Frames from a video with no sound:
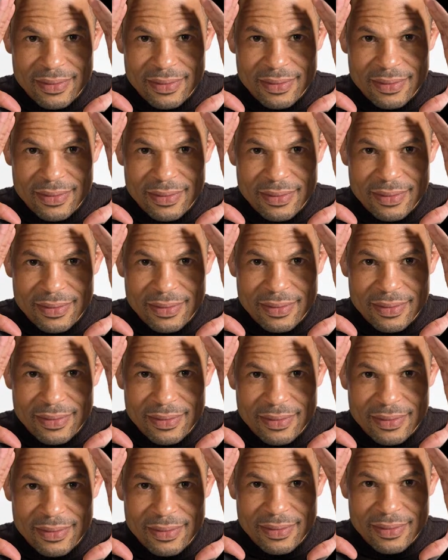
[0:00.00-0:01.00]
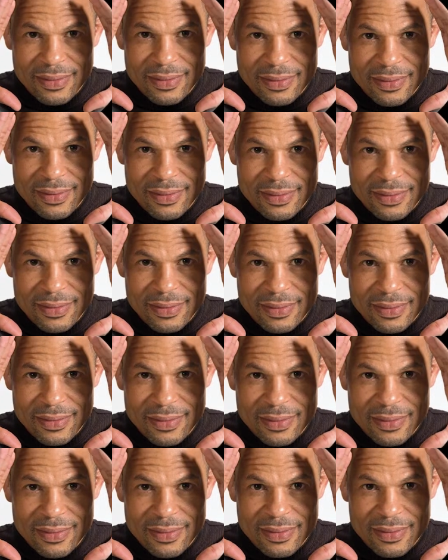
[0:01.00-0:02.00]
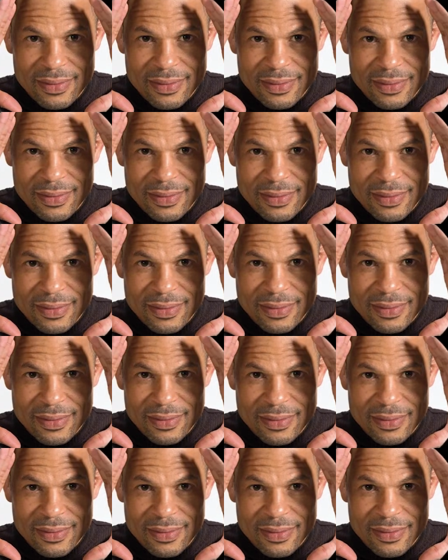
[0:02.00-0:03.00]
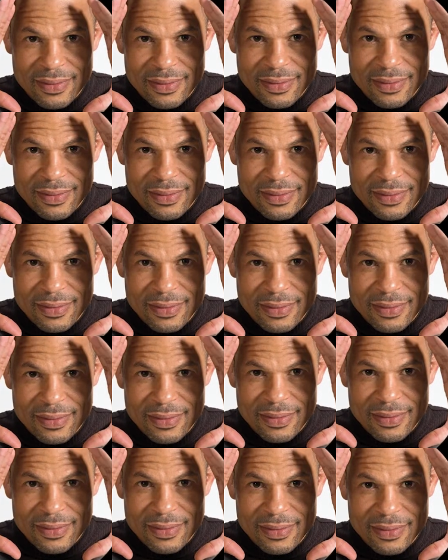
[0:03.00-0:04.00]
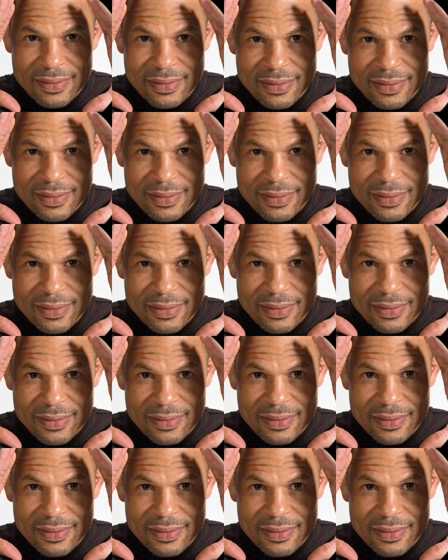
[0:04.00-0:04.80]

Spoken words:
No words are spoken by the person on screen.